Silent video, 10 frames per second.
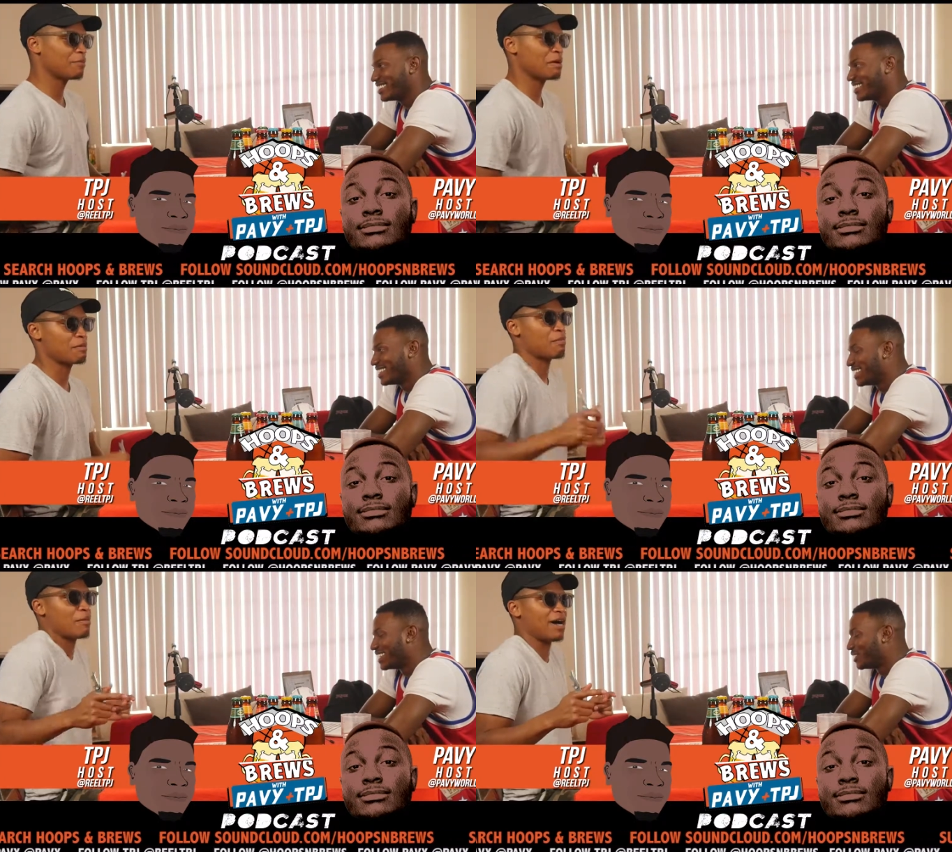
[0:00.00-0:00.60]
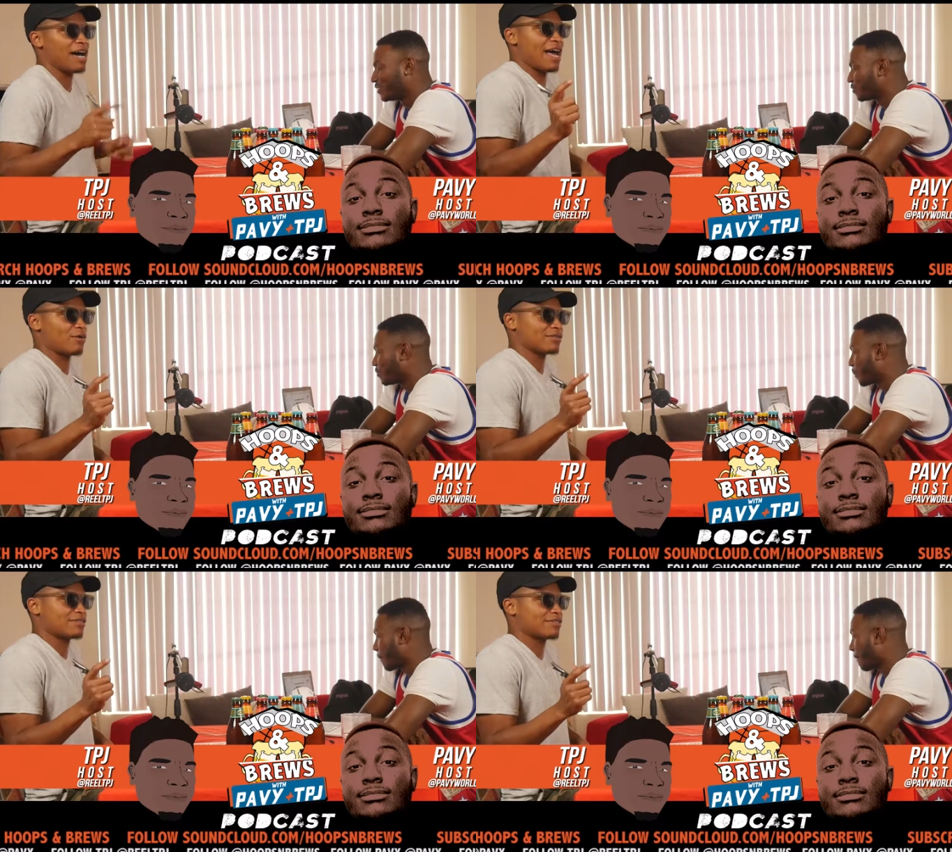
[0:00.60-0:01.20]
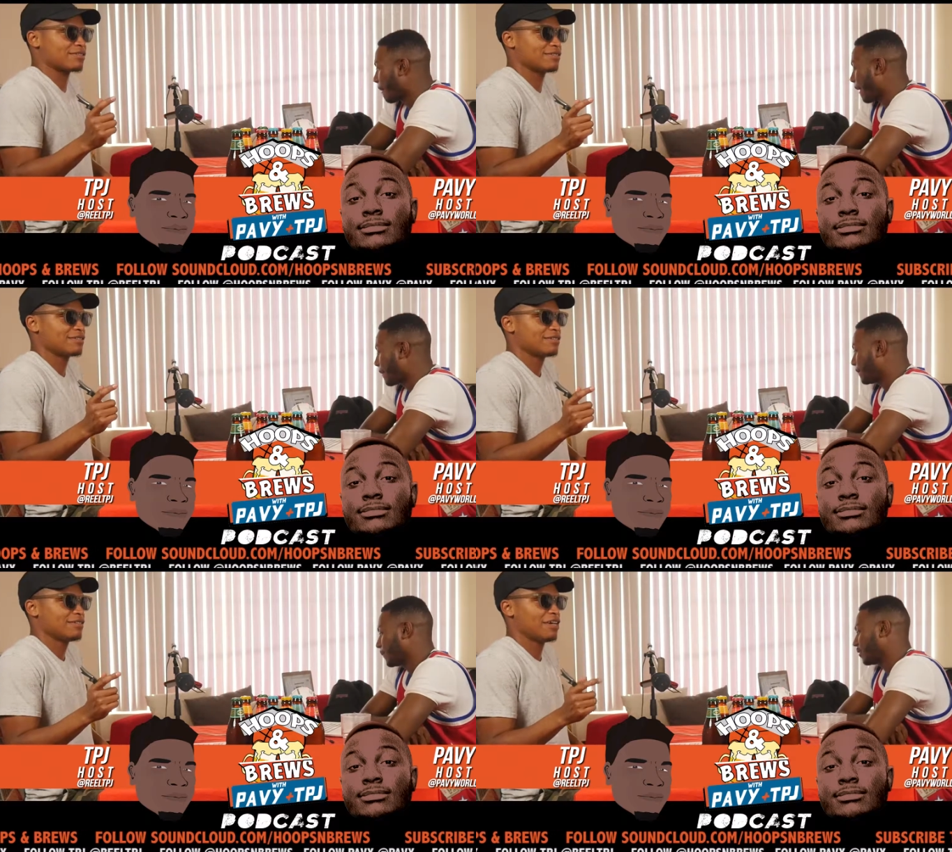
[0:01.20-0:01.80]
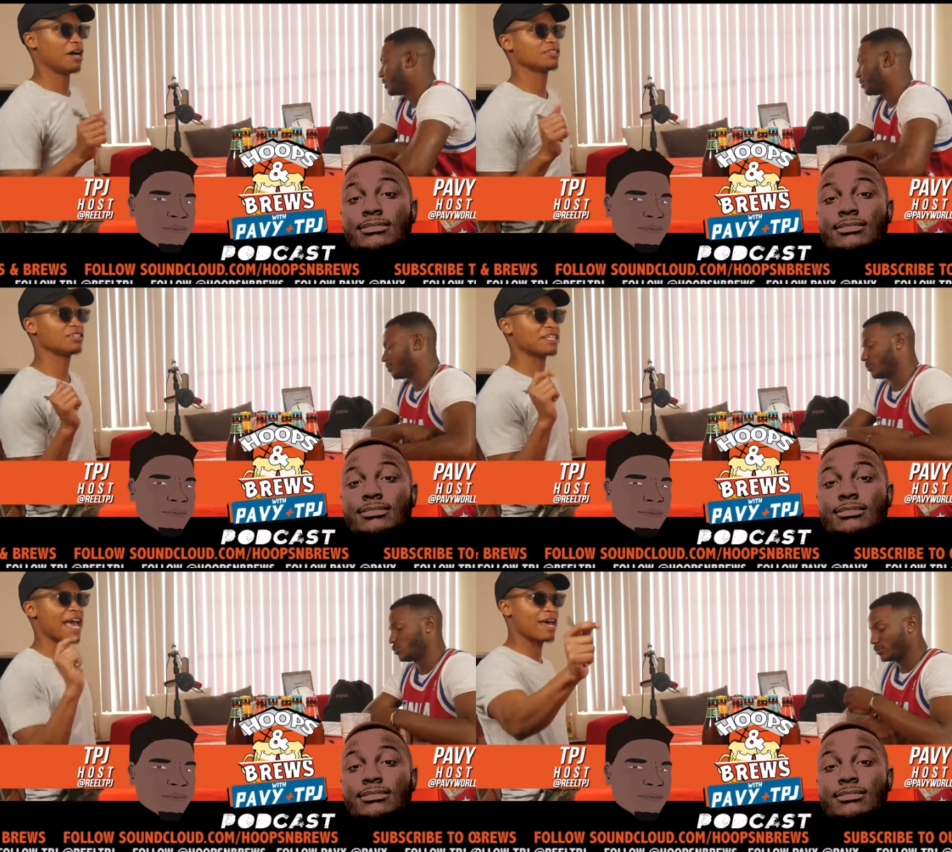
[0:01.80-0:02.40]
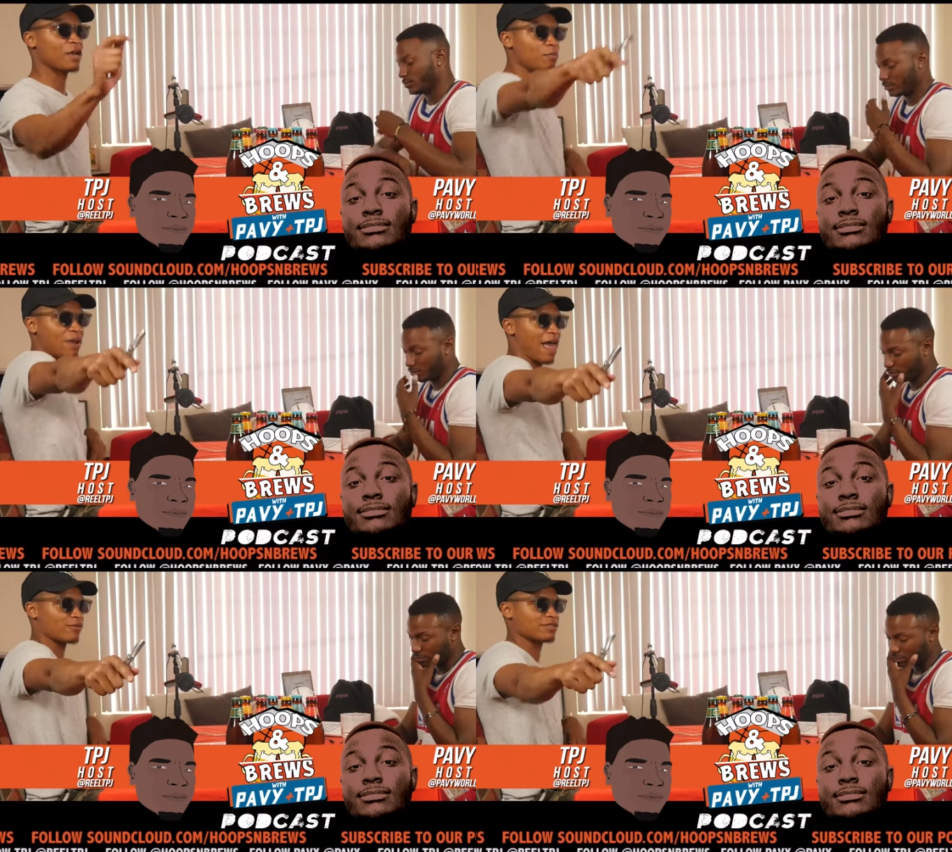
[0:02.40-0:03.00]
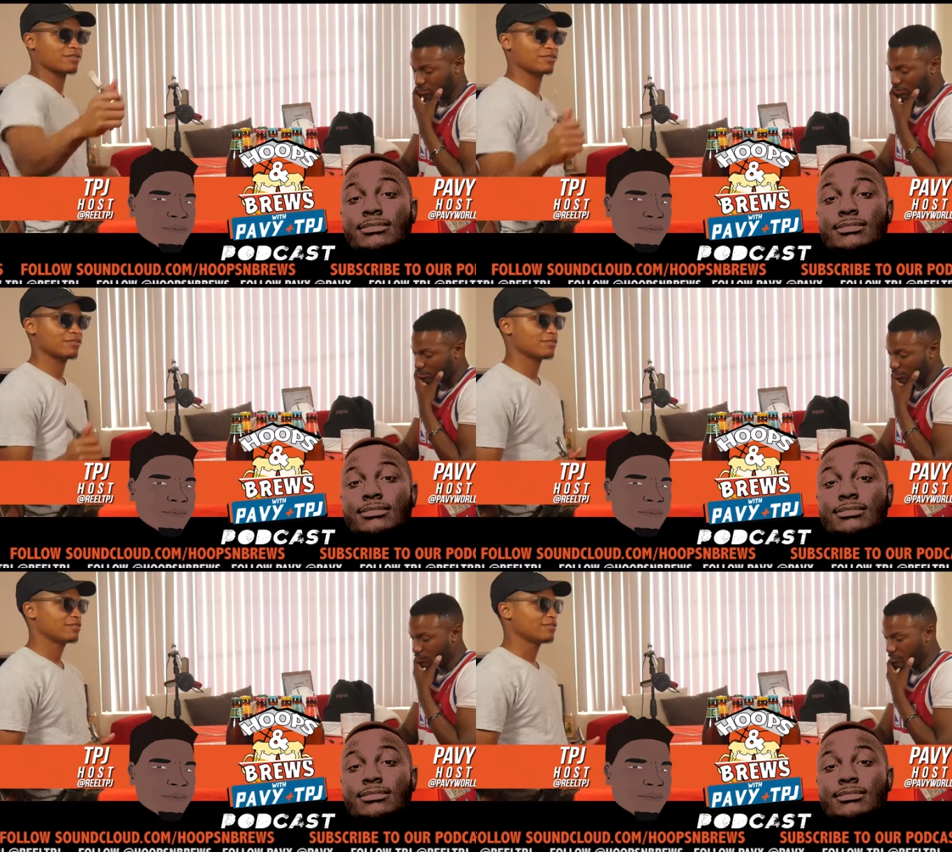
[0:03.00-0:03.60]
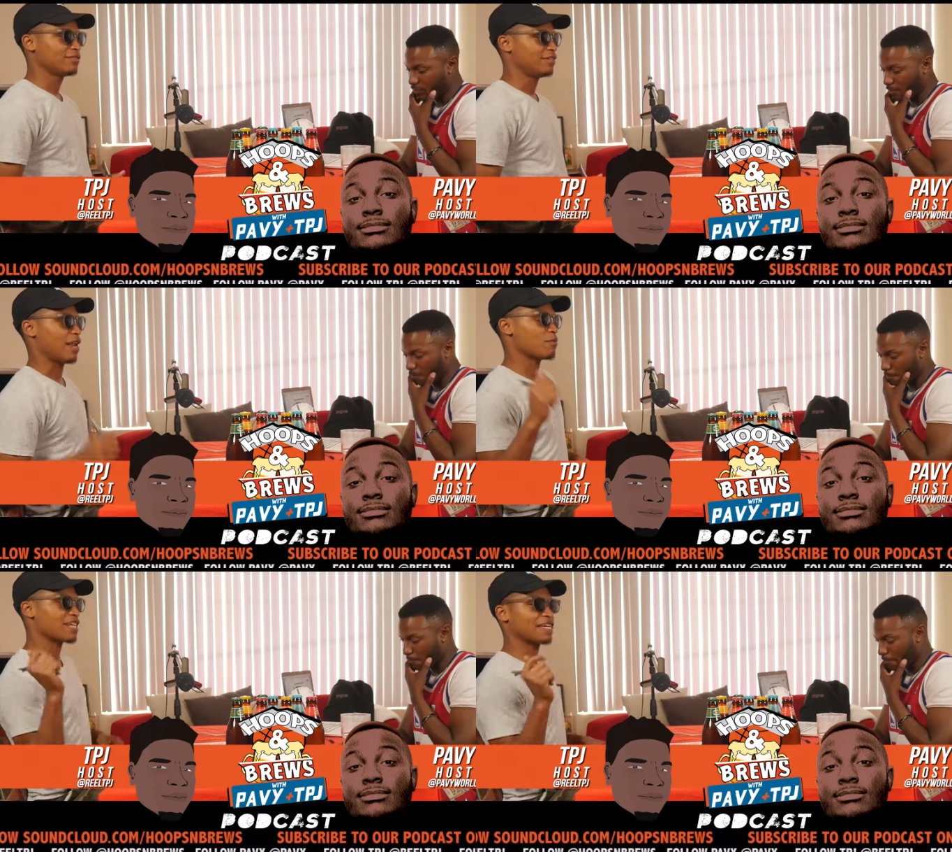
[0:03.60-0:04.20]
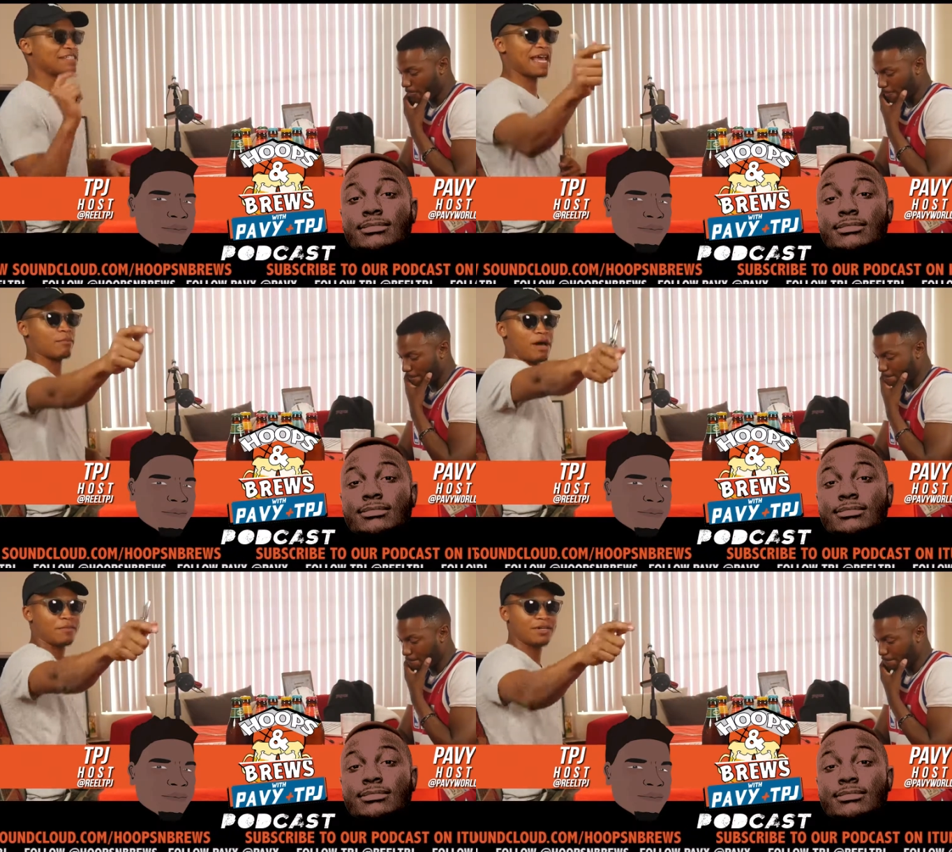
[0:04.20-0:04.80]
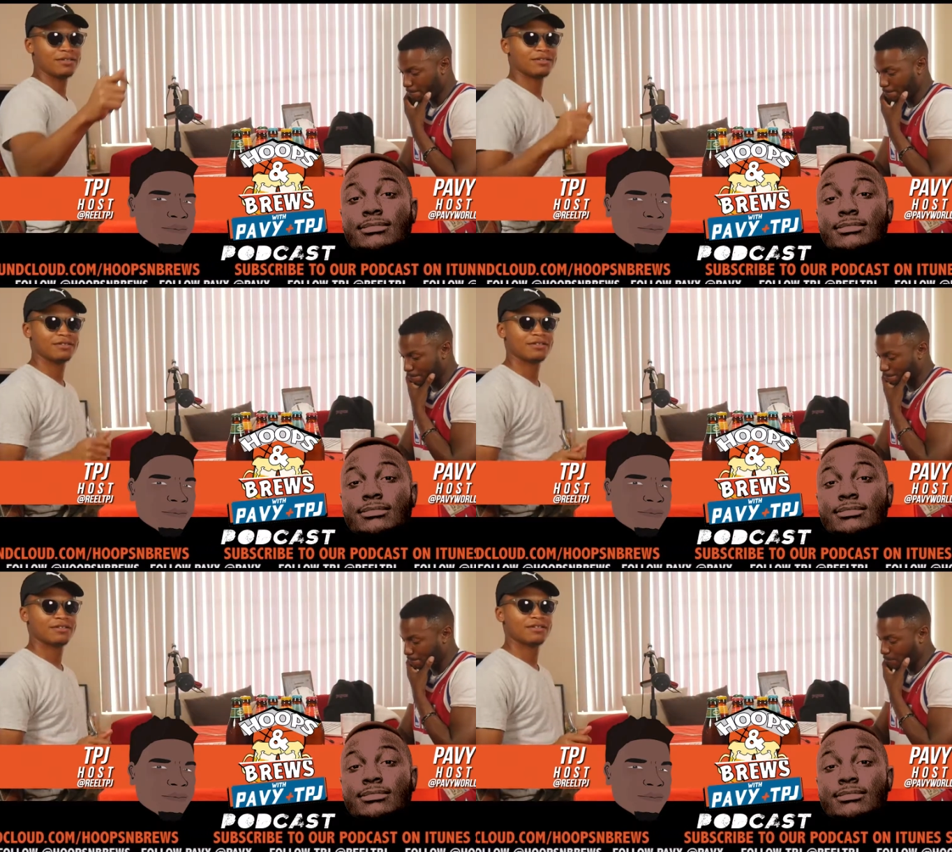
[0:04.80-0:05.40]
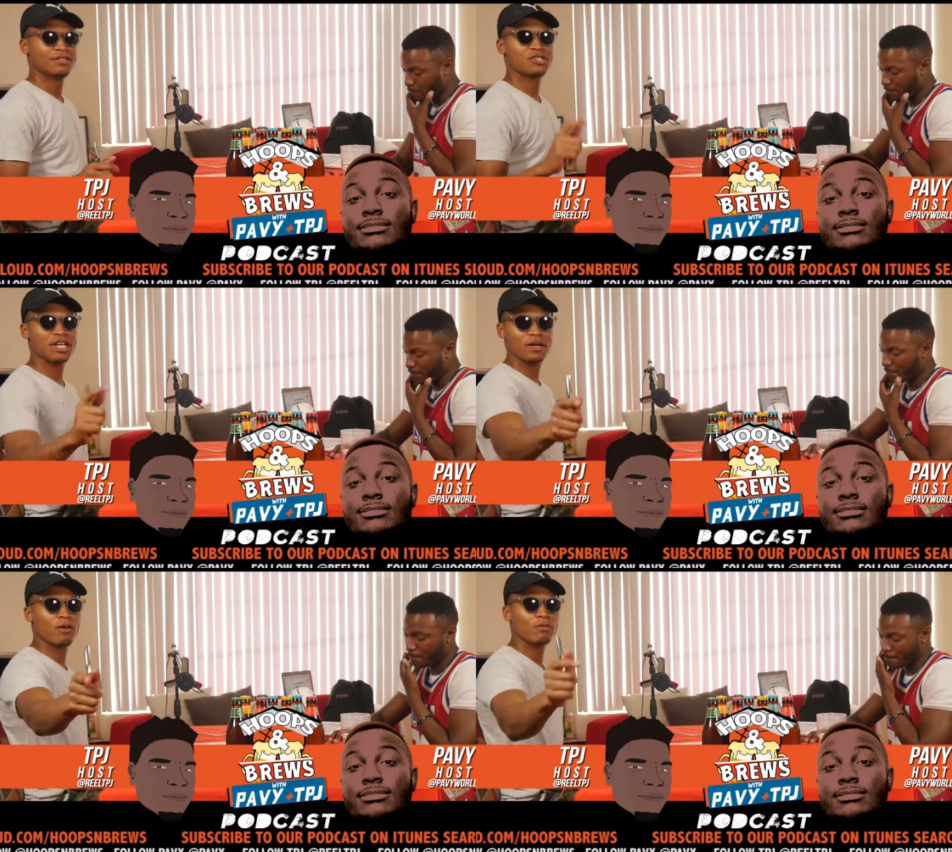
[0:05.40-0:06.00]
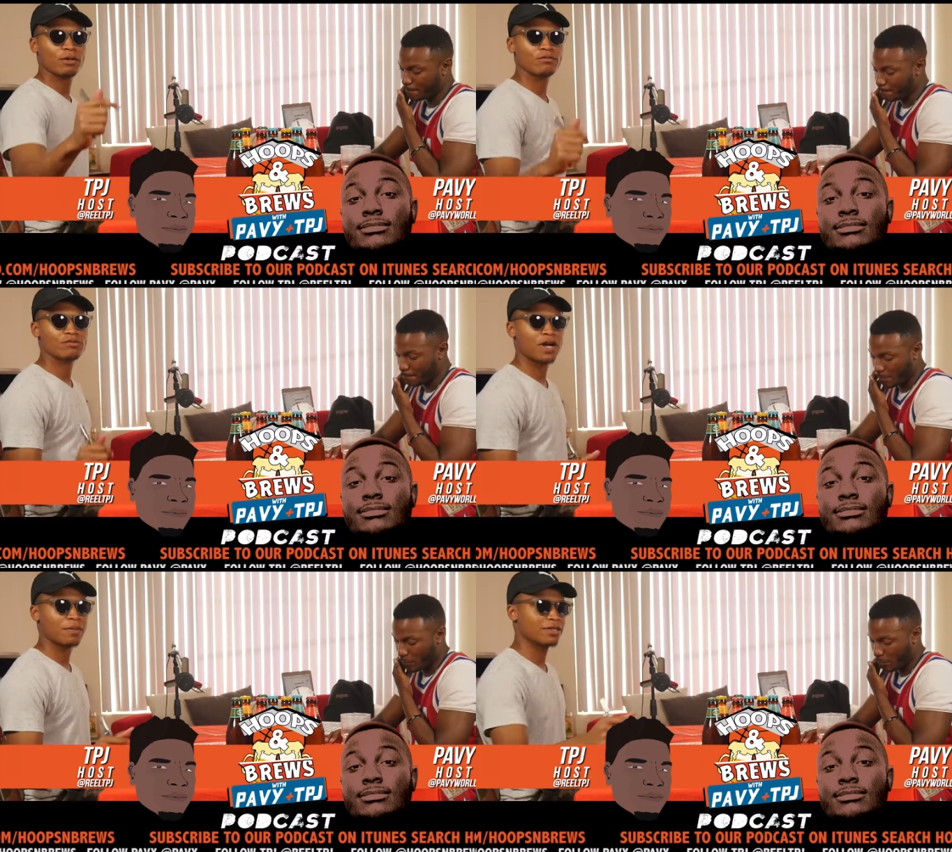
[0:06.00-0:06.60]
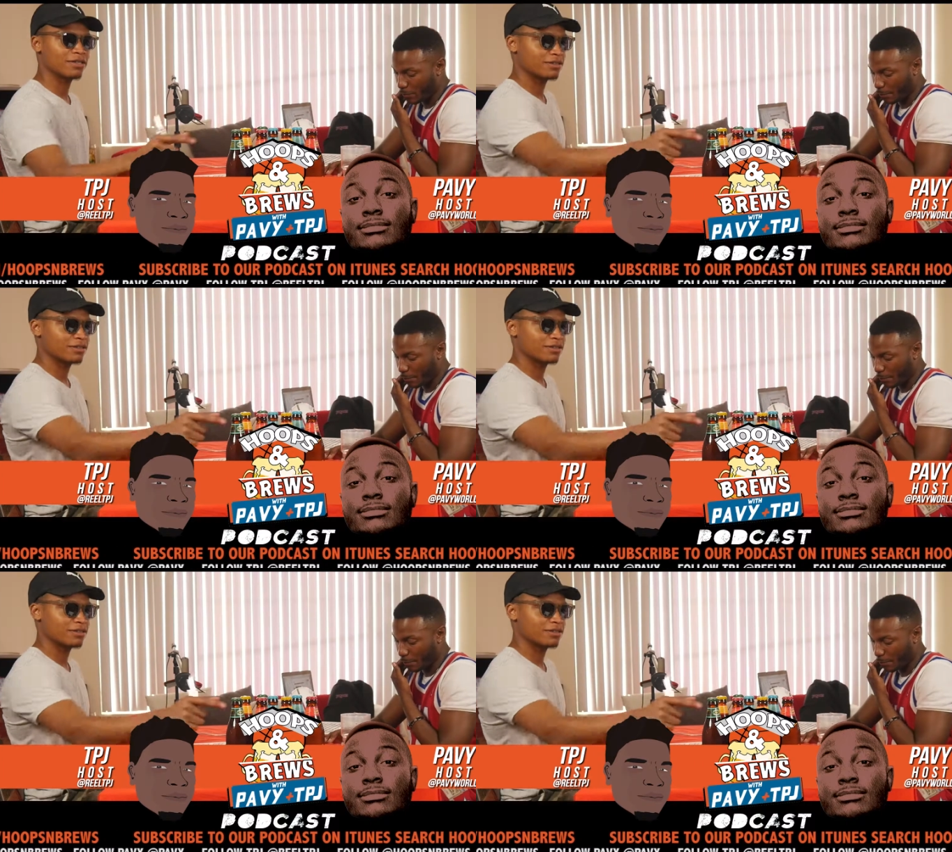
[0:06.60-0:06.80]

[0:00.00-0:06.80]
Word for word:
Speaker 1: I'm at my mama's house. Her sister had a blouse. And I was like, damn, mama, she ain't want no drama.